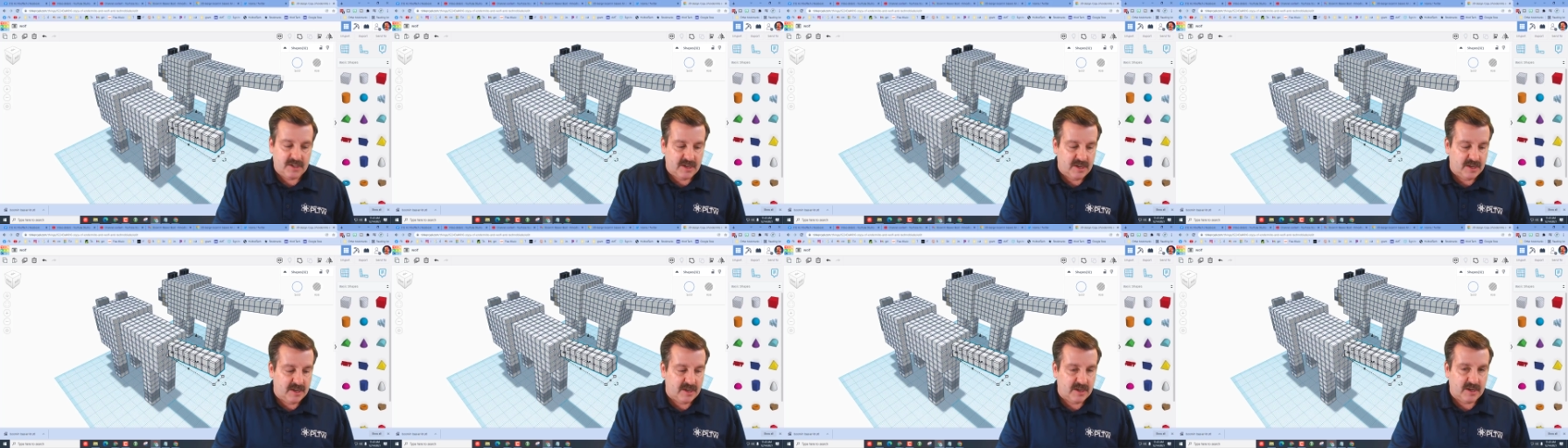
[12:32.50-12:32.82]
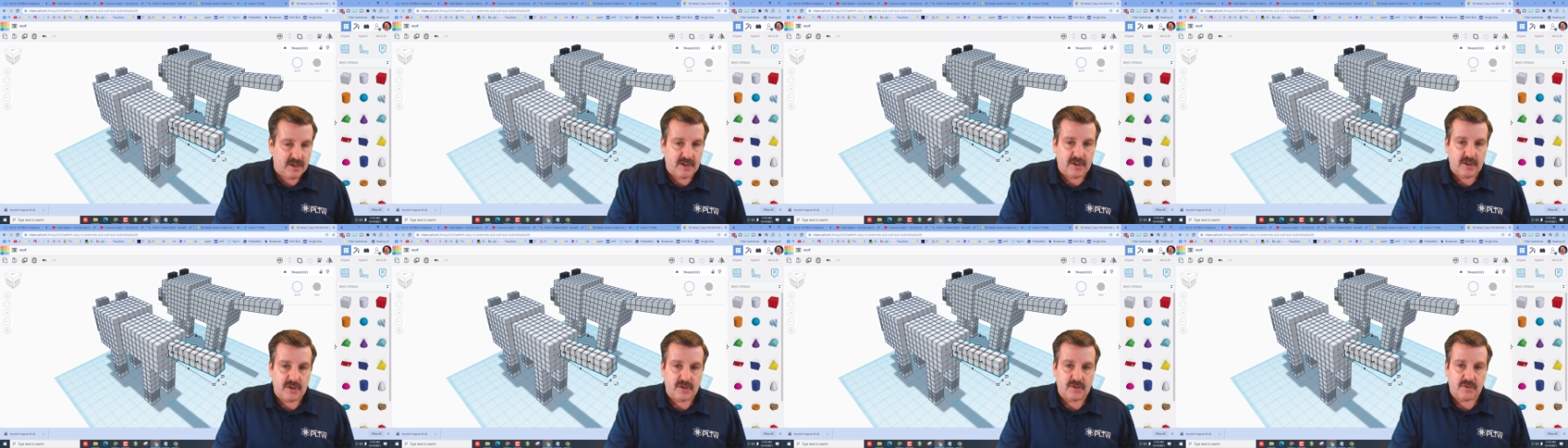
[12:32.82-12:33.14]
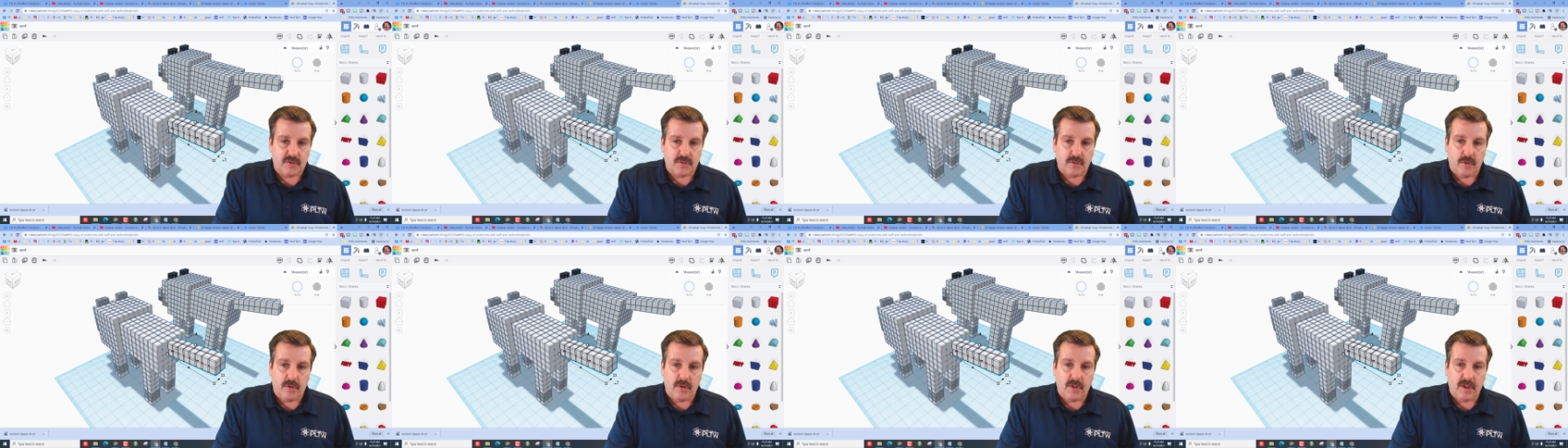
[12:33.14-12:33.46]
it
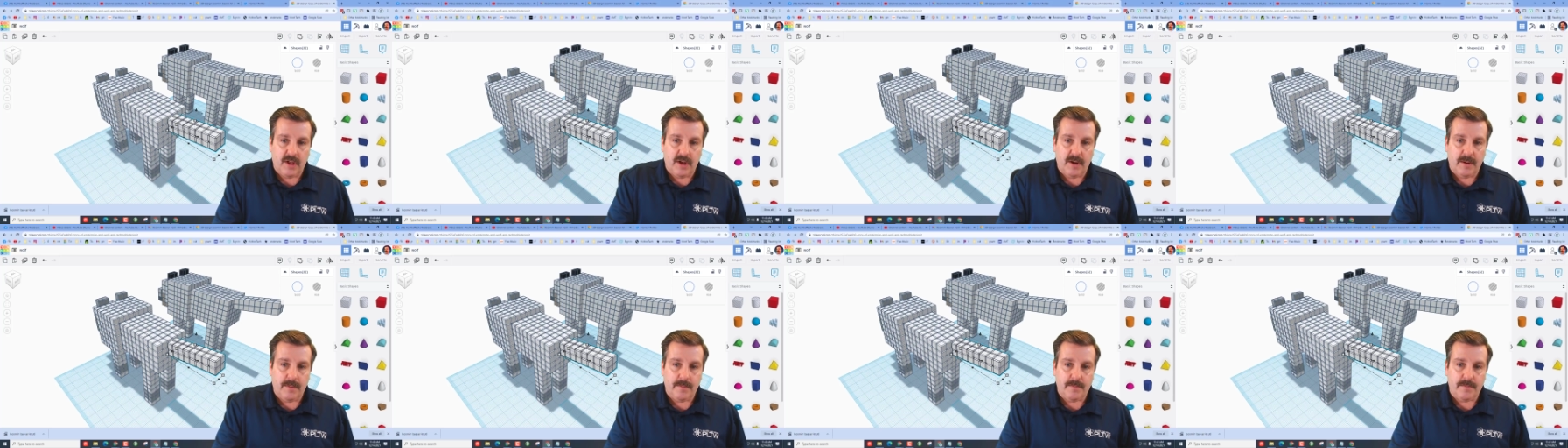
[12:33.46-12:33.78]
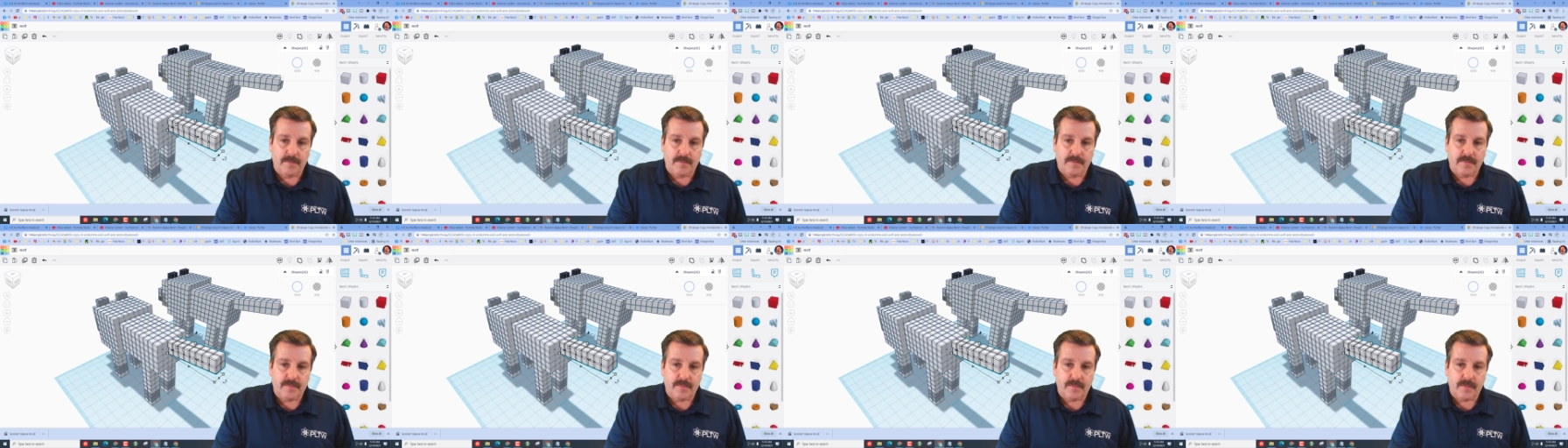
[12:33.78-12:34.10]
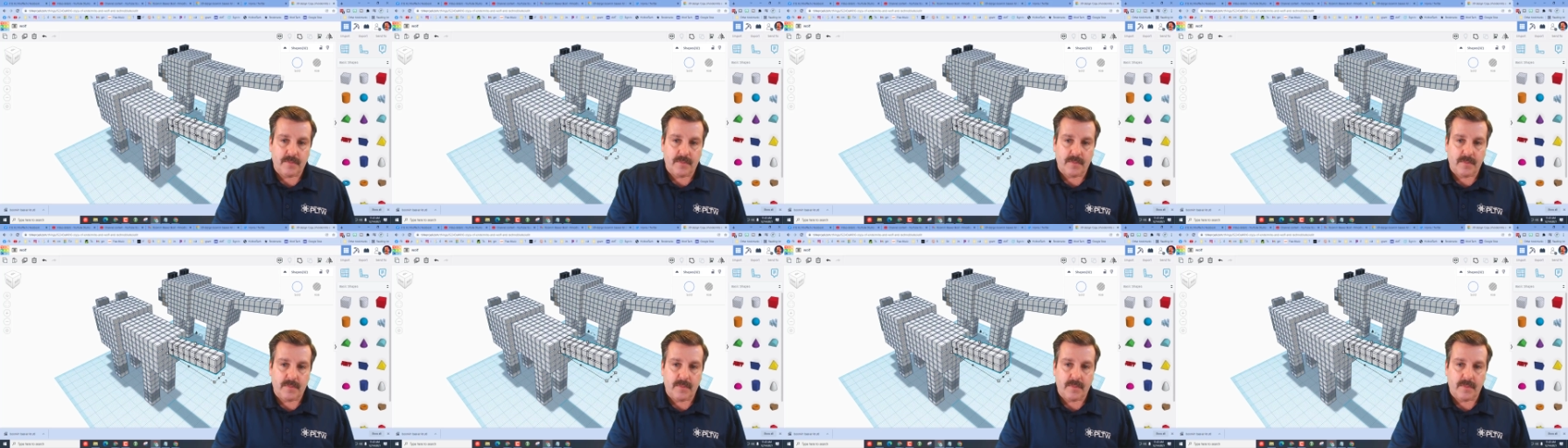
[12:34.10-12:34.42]
control up
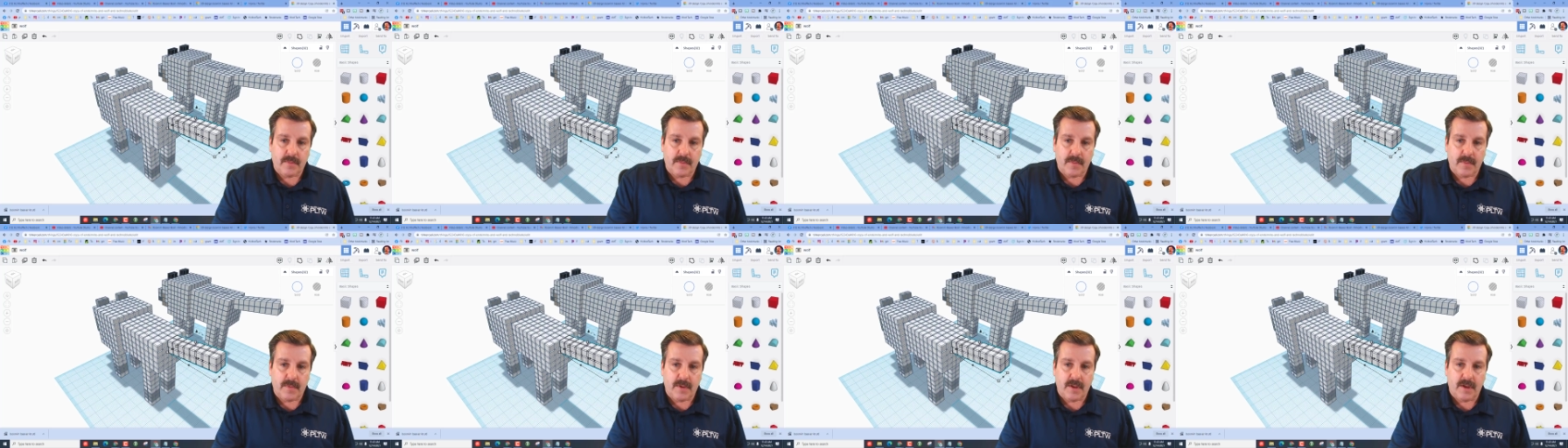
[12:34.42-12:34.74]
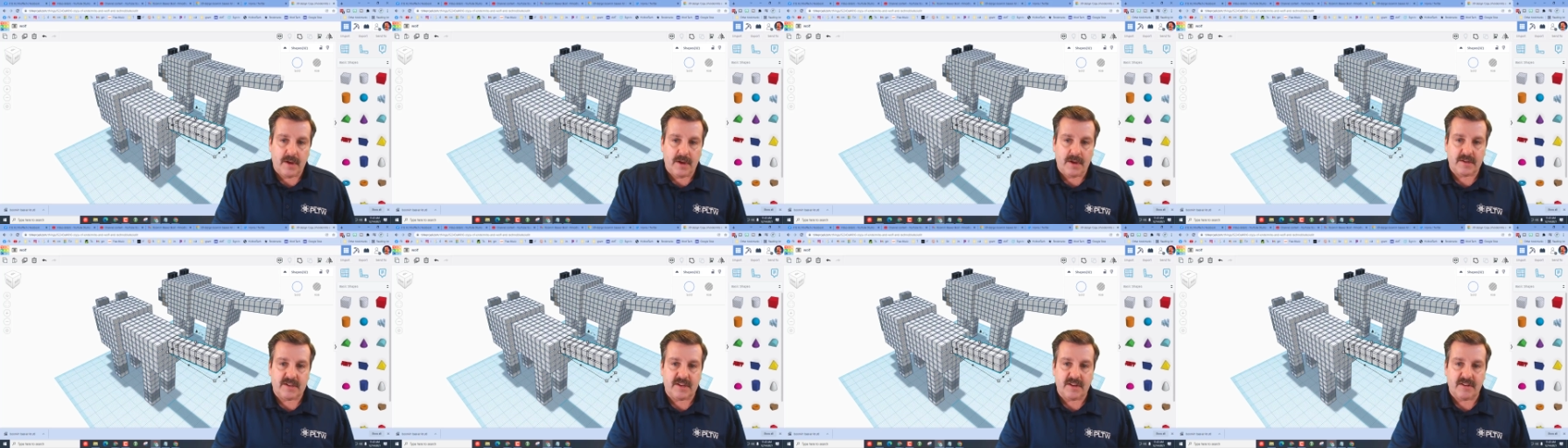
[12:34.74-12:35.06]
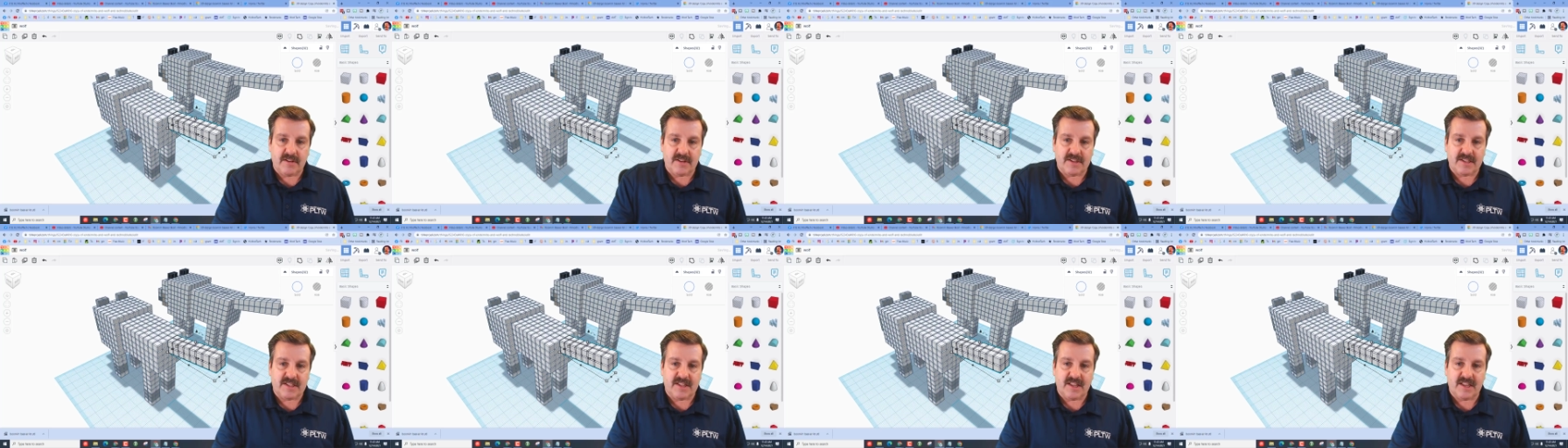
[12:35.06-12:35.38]

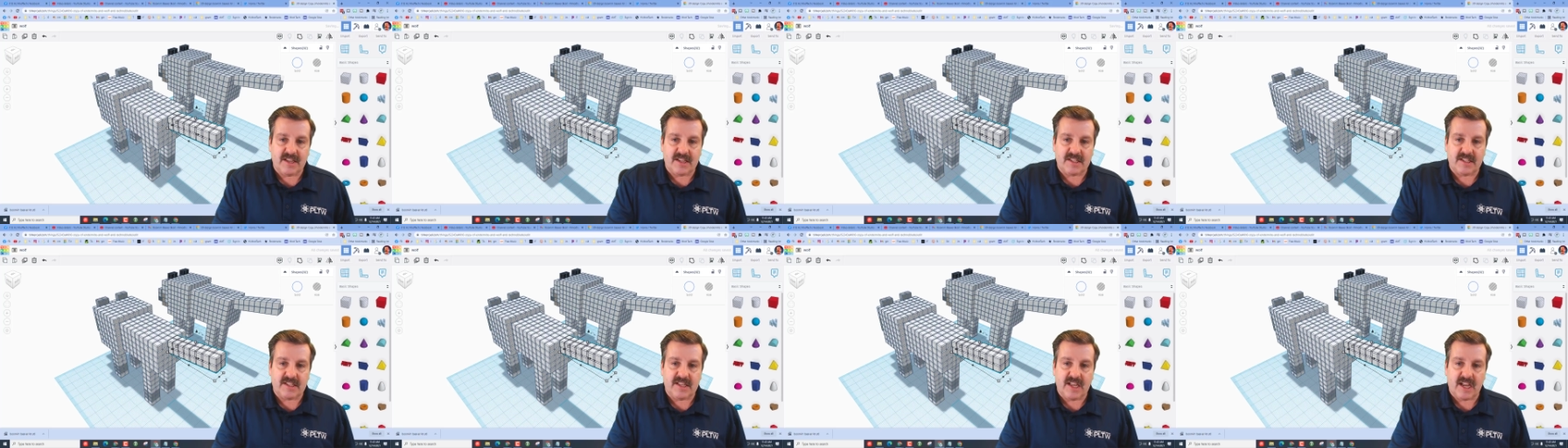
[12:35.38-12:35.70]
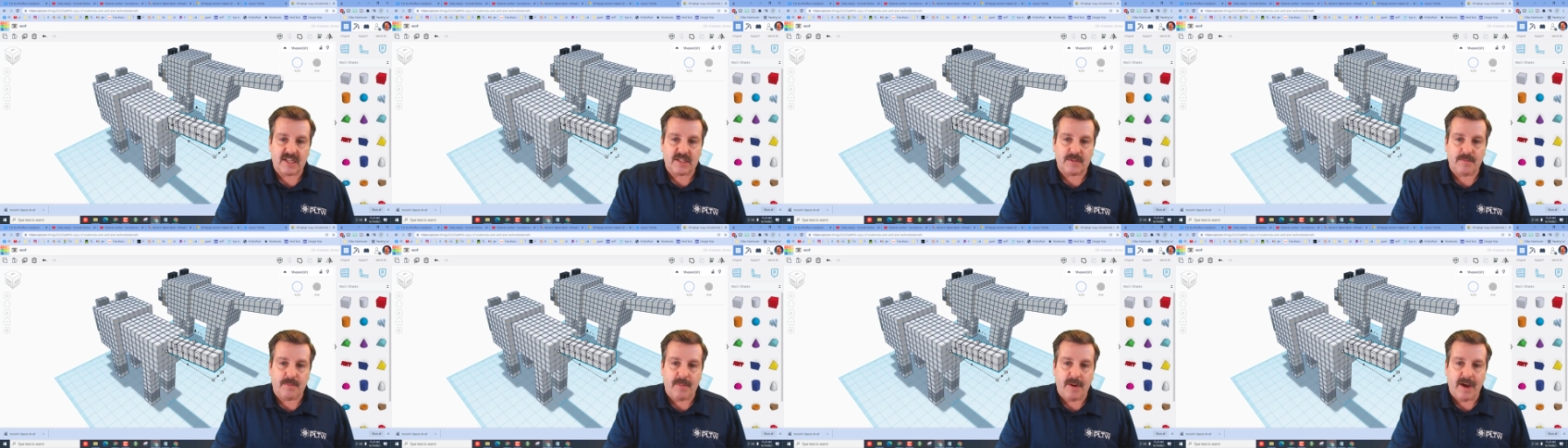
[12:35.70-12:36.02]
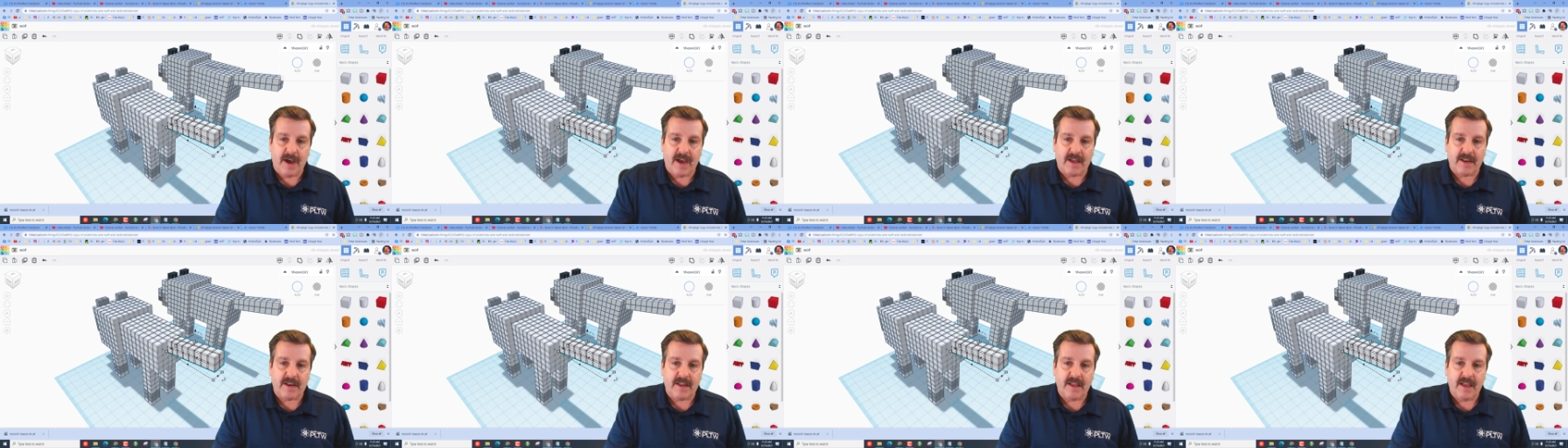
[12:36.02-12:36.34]
until it's the exact
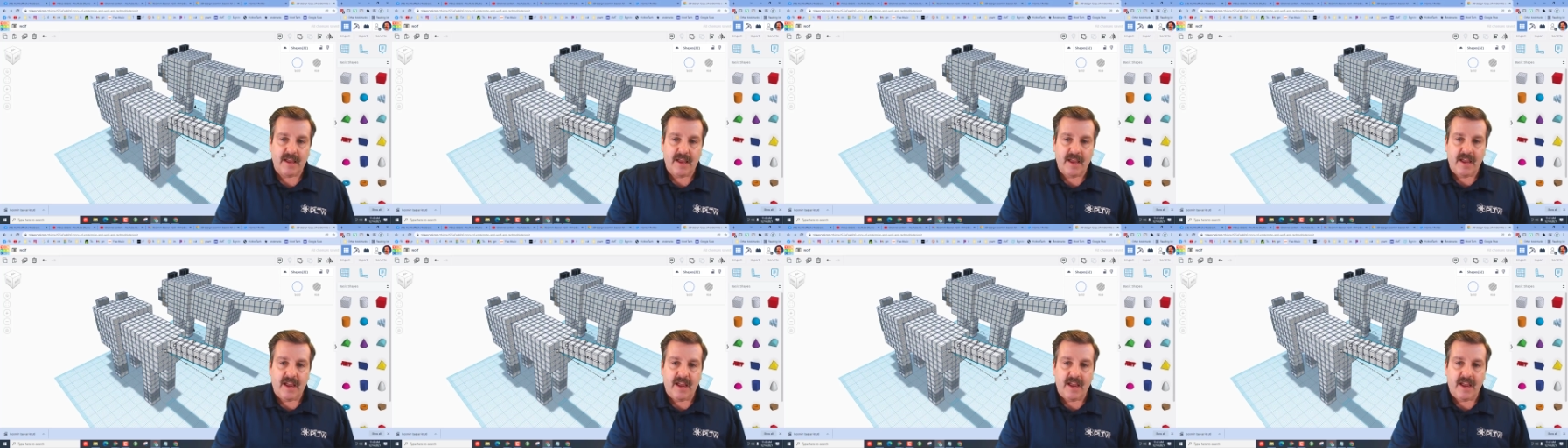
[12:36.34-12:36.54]
spot